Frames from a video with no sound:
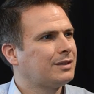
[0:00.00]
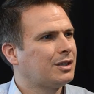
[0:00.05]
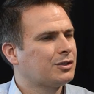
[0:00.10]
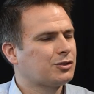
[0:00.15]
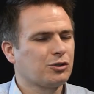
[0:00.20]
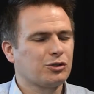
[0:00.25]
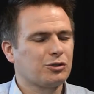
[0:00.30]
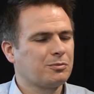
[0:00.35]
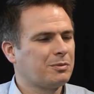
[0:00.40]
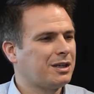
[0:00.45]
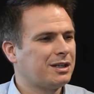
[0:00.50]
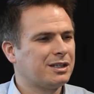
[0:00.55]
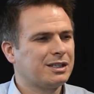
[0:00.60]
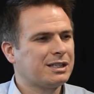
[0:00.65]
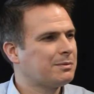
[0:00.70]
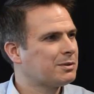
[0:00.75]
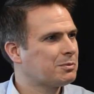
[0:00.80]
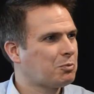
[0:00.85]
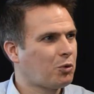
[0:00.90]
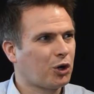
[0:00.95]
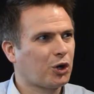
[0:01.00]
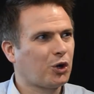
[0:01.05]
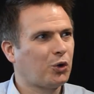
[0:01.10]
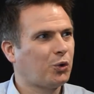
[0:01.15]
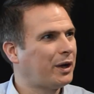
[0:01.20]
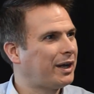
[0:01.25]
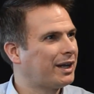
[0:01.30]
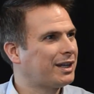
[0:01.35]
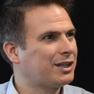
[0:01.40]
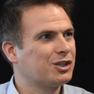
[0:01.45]
Yeah, social media seems more
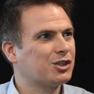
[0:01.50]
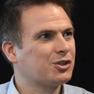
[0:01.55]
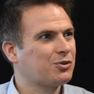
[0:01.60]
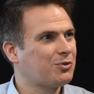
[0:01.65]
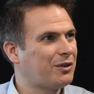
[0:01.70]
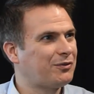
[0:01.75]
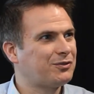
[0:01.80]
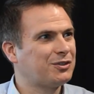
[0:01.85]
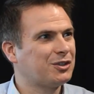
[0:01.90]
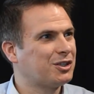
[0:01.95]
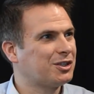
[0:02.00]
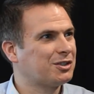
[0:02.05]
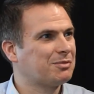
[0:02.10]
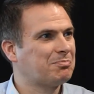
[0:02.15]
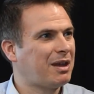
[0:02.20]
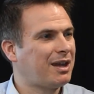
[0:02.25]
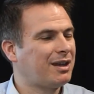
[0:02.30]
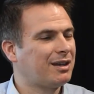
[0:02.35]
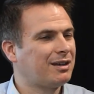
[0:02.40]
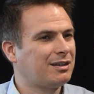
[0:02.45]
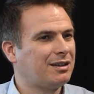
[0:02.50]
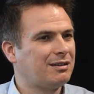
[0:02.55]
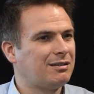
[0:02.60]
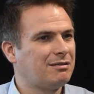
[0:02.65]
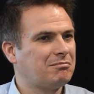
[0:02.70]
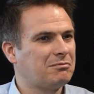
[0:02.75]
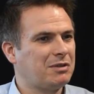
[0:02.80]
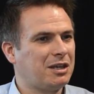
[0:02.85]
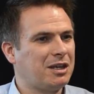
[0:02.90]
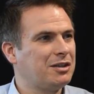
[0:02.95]
quick and swift to just make
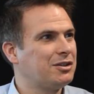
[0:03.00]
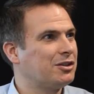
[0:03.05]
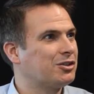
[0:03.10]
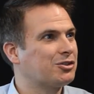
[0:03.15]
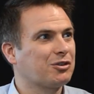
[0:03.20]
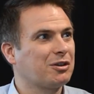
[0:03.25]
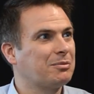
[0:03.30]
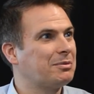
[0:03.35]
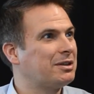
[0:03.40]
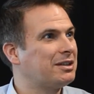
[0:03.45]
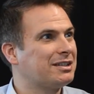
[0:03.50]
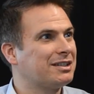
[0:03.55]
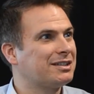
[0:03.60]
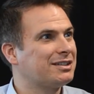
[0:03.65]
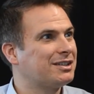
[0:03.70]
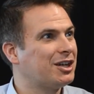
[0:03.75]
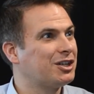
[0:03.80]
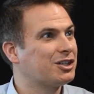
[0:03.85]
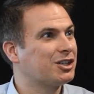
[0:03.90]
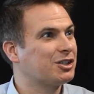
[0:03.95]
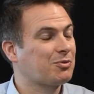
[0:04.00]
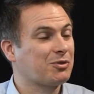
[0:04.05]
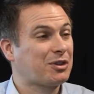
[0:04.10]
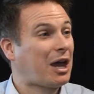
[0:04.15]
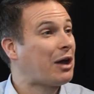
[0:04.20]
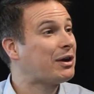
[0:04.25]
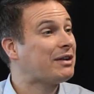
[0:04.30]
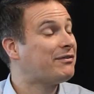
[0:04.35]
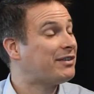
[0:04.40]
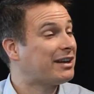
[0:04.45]
indiscriminate decisions
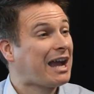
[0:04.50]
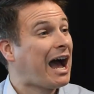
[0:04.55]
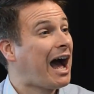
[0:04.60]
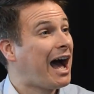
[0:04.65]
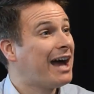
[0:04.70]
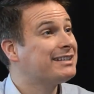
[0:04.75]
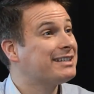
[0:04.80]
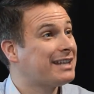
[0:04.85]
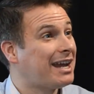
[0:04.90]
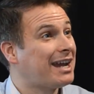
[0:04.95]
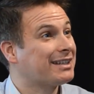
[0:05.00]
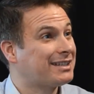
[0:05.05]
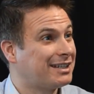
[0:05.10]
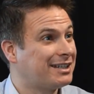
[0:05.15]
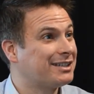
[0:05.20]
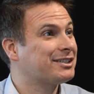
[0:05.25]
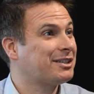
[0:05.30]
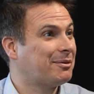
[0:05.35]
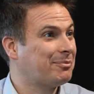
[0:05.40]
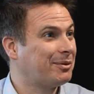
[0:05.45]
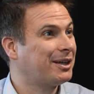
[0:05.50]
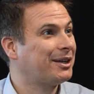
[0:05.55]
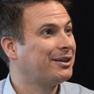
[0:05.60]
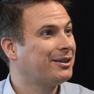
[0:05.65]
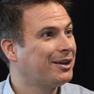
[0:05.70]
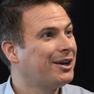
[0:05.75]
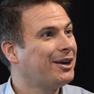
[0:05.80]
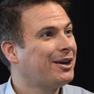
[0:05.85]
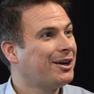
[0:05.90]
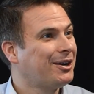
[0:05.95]
without even contacting somebody
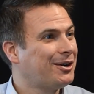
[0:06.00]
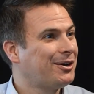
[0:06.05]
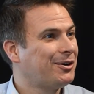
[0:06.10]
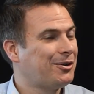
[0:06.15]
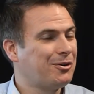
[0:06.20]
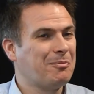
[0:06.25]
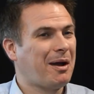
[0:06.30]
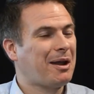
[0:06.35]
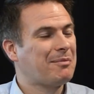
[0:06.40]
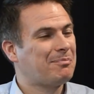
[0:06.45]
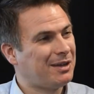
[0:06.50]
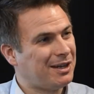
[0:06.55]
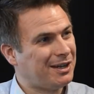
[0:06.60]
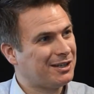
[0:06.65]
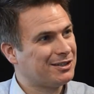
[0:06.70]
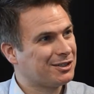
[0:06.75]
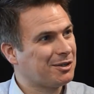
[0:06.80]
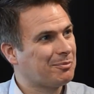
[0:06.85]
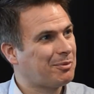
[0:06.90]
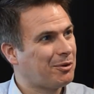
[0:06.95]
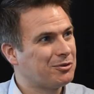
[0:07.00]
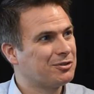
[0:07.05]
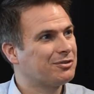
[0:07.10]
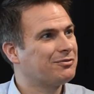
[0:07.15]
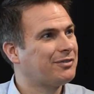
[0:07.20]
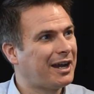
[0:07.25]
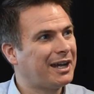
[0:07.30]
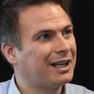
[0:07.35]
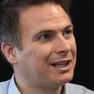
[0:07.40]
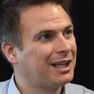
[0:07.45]
who might be in supposed
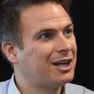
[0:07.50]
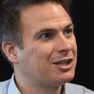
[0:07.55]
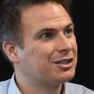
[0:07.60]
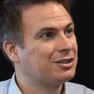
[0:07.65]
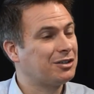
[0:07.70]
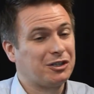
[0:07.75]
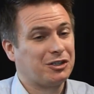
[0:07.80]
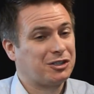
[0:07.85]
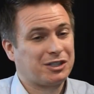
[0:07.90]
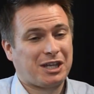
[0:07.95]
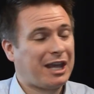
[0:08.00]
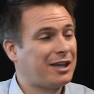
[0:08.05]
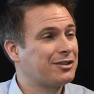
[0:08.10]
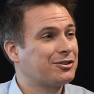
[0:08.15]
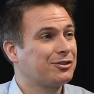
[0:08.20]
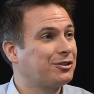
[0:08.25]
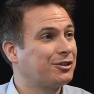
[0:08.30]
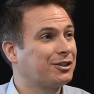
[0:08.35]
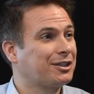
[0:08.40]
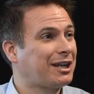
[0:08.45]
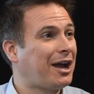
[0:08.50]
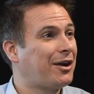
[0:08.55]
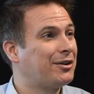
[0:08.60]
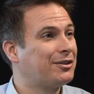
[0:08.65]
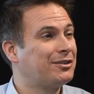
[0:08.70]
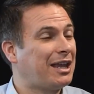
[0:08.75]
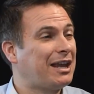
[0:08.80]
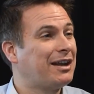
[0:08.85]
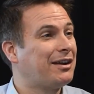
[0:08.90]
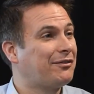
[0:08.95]
violation. They just cancel your
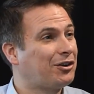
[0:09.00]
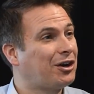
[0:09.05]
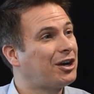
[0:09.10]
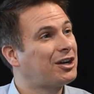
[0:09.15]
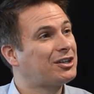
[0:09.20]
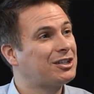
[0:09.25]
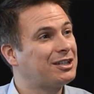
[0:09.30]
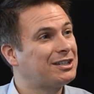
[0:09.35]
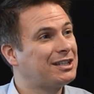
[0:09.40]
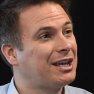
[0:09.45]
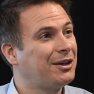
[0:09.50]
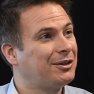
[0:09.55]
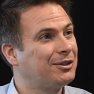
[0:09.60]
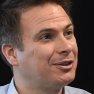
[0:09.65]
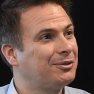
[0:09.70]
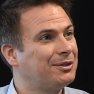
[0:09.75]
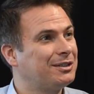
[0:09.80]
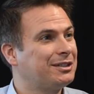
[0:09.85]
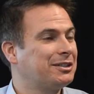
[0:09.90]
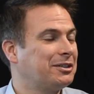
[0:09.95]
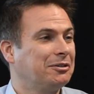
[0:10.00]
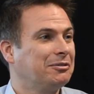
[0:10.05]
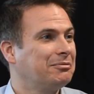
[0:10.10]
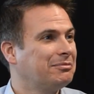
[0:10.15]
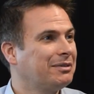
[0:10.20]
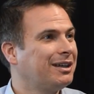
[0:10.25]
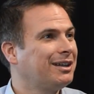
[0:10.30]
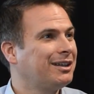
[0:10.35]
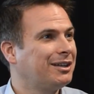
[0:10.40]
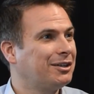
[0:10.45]
account and they never actually tell you until
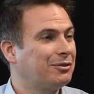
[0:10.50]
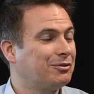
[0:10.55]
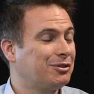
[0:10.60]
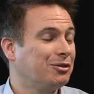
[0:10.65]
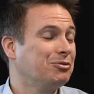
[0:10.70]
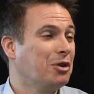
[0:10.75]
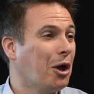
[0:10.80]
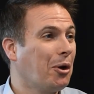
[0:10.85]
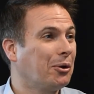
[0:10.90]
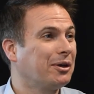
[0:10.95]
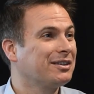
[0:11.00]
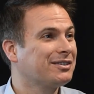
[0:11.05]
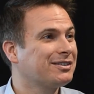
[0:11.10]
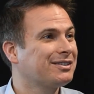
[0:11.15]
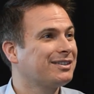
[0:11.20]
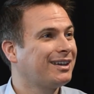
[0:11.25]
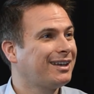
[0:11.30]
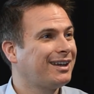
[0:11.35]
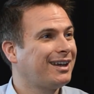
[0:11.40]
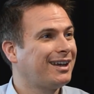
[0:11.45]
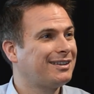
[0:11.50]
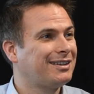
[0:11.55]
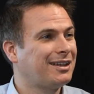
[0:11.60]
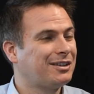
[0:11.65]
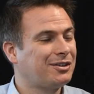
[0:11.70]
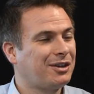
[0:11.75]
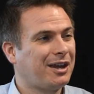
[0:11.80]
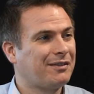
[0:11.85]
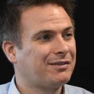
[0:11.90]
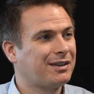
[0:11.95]
you notice, and
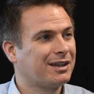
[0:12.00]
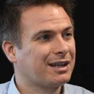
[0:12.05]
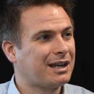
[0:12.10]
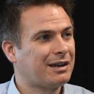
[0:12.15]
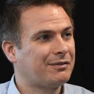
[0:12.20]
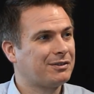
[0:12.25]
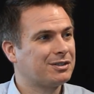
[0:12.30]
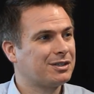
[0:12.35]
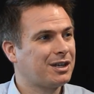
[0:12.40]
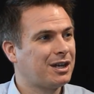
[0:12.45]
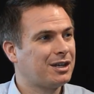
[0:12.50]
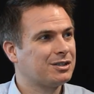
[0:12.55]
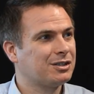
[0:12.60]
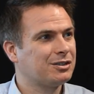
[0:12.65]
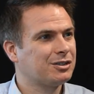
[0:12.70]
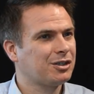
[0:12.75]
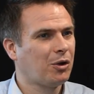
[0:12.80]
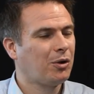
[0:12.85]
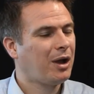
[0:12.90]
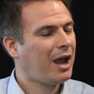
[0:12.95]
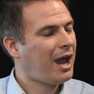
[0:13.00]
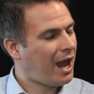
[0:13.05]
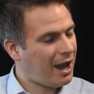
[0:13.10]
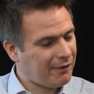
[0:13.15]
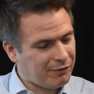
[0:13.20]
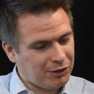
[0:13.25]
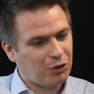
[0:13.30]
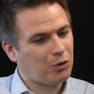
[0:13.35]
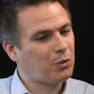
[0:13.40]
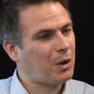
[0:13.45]
then you have that conversation. So
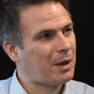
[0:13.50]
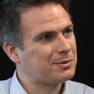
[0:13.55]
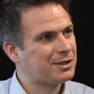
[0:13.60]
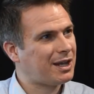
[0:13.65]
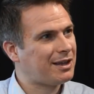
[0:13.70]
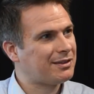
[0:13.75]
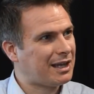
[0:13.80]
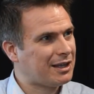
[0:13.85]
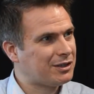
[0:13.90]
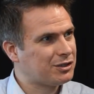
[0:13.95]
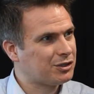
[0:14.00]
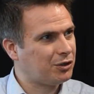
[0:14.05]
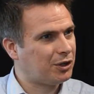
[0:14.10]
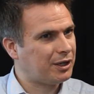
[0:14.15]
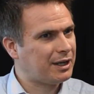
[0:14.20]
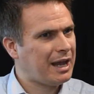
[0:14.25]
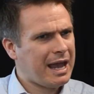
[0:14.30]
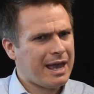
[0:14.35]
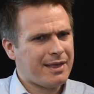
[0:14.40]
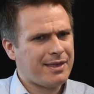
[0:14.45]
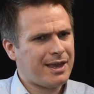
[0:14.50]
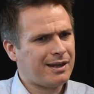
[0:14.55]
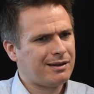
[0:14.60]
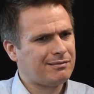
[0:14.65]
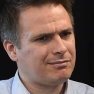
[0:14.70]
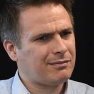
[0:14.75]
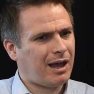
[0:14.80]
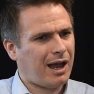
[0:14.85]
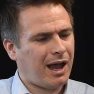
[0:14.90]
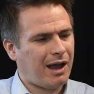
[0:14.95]
having your own website, that's good.
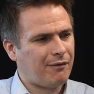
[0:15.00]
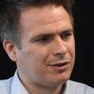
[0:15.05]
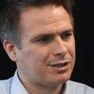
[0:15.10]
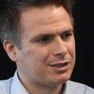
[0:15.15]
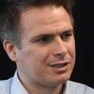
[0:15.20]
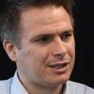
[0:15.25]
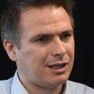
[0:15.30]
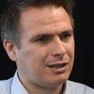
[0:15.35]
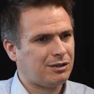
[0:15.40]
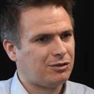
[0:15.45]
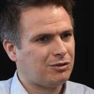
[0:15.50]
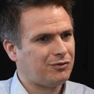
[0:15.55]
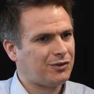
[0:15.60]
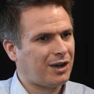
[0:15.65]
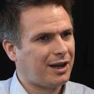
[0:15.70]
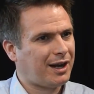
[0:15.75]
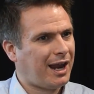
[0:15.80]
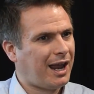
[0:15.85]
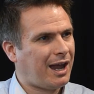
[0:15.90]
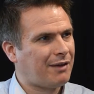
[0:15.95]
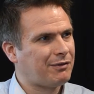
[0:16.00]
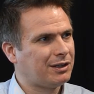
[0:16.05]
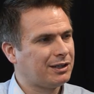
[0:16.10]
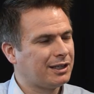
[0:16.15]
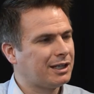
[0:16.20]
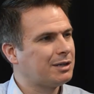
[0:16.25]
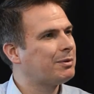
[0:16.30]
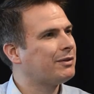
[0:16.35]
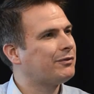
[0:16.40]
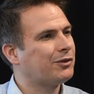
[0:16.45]
Then obviously you've got to have a
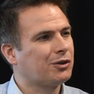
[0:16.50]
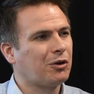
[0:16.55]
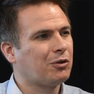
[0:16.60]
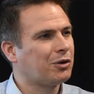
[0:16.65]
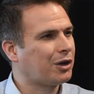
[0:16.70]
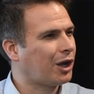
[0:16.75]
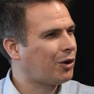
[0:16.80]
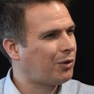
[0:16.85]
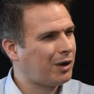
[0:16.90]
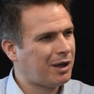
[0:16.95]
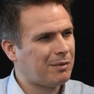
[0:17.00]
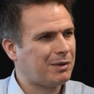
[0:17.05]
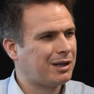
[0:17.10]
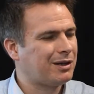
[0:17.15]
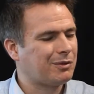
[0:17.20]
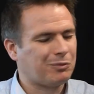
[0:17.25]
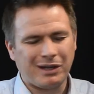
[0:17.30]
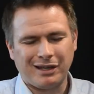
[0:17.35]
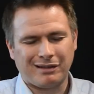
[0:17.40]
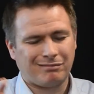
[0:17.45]
little bit of your own equipment.